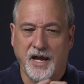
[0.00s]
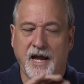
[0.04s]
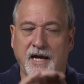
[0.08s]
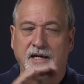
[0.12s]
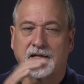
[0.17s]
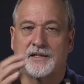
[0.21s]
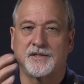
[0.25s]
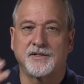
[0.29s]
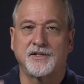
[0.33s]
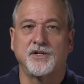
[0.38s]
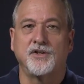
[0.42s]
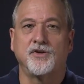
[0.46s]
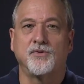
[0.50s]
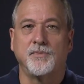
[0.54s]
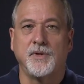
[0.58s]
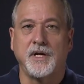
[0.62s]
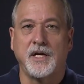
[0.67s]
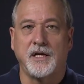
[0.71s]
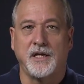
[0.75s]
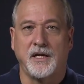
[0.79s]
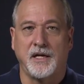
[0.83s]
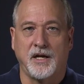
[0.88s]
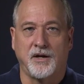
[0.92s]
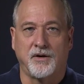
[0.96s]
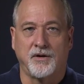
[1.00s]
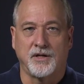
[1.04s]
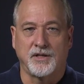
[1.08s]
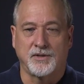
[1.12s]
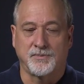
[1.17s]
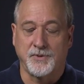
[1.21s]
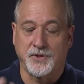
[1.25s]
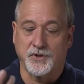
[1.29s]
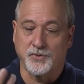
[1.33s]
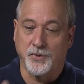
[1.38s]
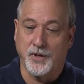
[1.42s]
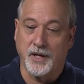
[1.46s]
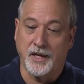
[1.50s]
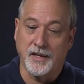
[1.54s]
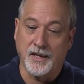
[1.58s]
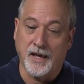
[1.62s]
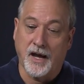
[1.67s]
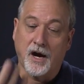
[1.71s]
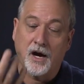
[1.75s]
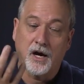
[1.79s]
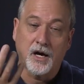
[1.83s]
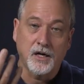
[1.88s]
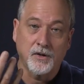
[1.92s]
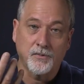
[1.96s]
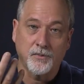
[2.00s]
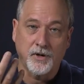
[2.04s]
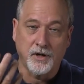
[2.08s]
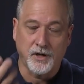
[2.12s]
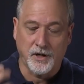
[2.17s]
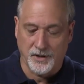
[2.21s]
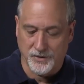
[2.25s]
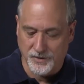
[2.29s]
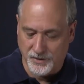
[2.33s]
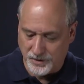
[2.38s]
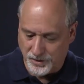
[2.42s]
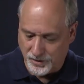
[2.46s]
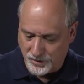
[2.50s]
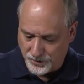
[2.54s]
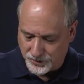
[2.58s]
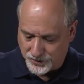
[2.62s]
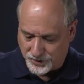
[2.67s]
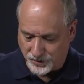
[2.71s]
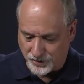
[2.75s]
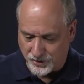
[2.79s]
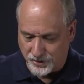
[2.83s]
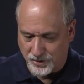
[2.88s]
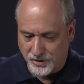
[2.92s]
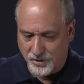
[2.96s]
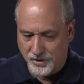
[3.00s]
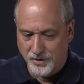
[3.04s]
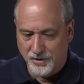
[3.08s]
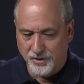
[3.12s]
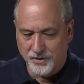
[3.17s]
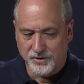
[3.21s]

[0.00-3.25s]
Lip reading: act as intermediaries between the hardware and the user